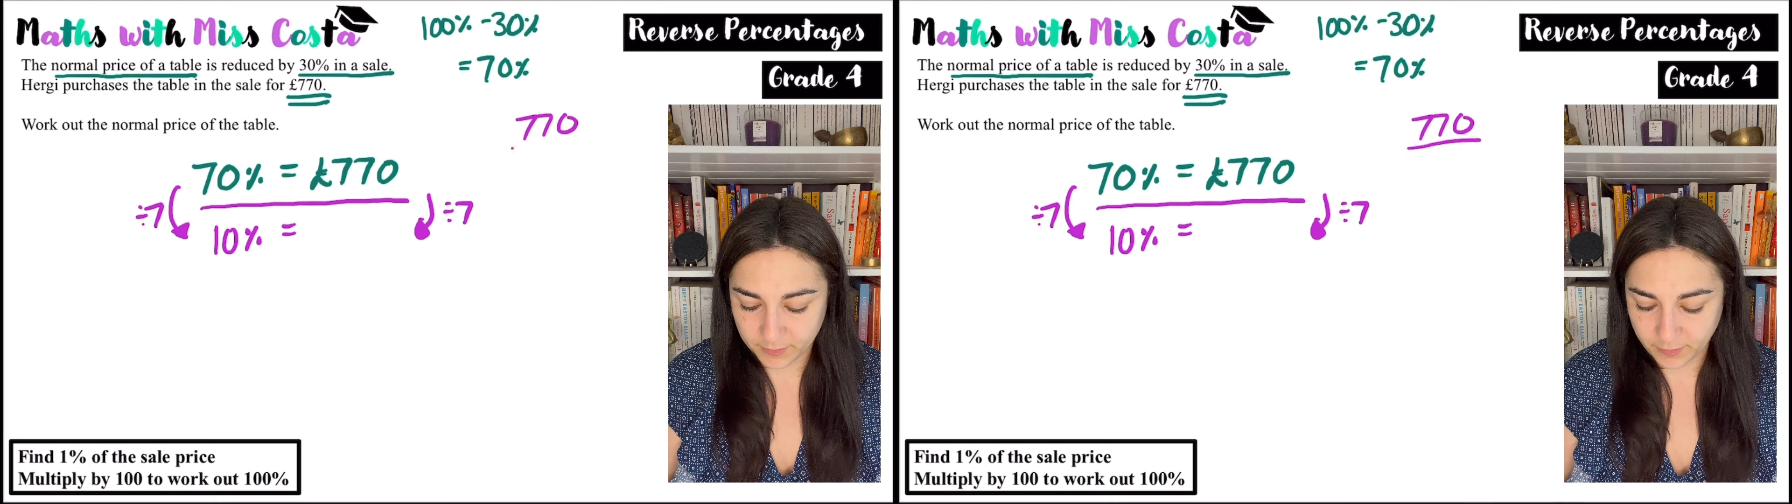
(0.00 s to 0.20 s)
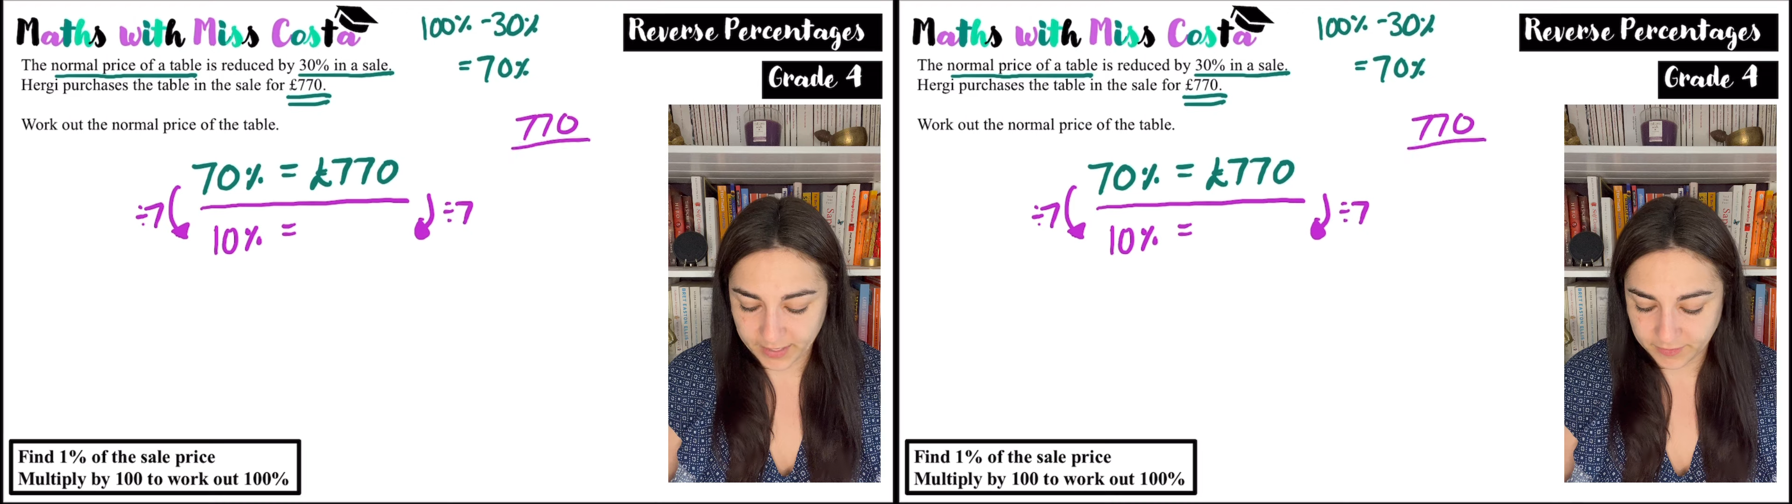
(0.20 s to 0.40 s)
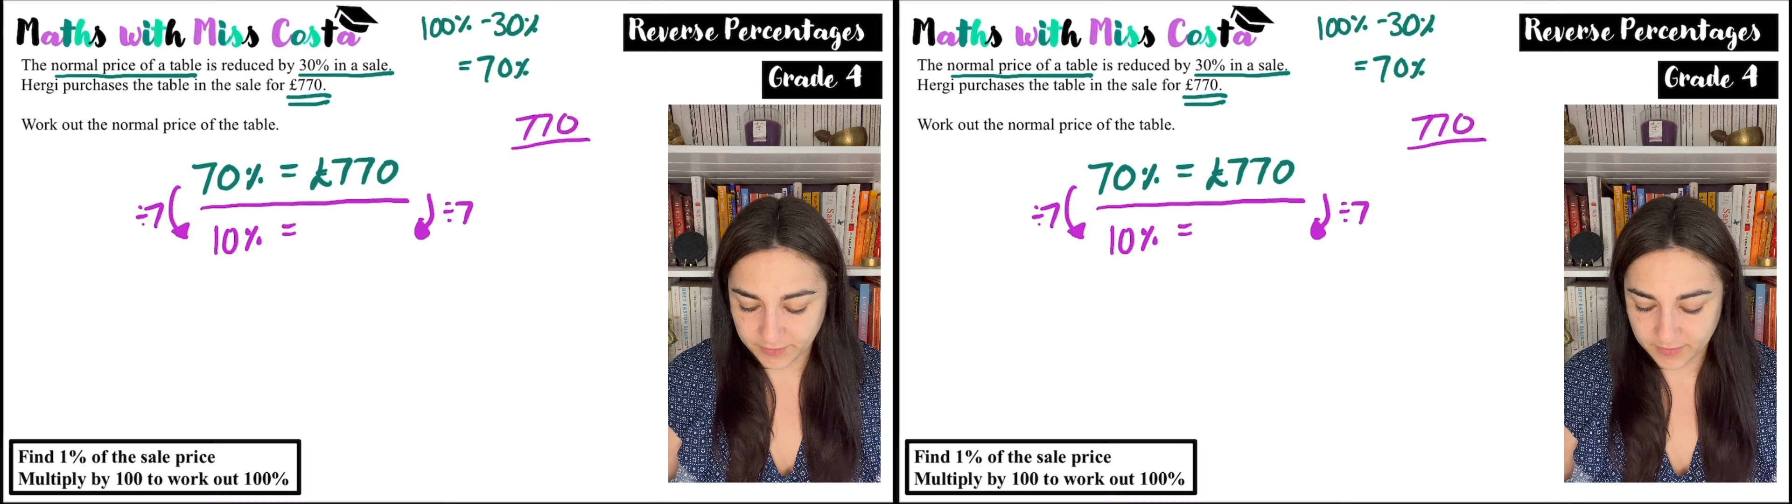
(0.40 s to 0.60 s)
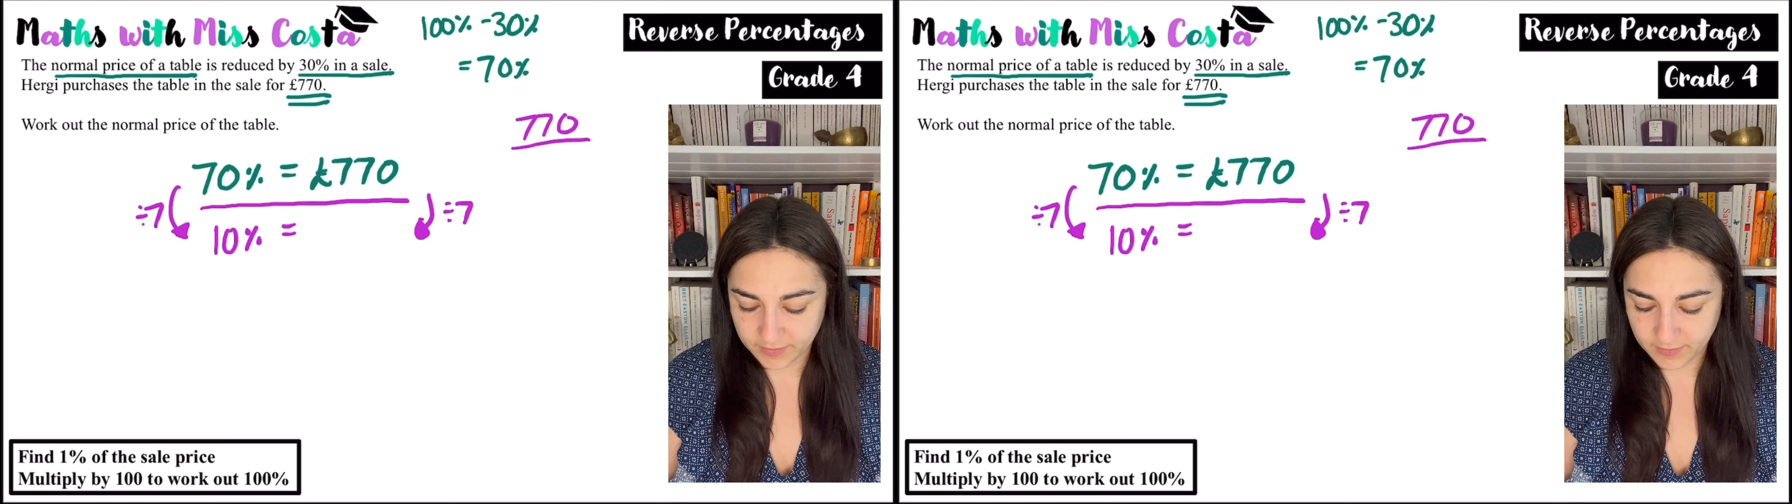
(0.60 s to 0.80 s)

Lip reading: fraction.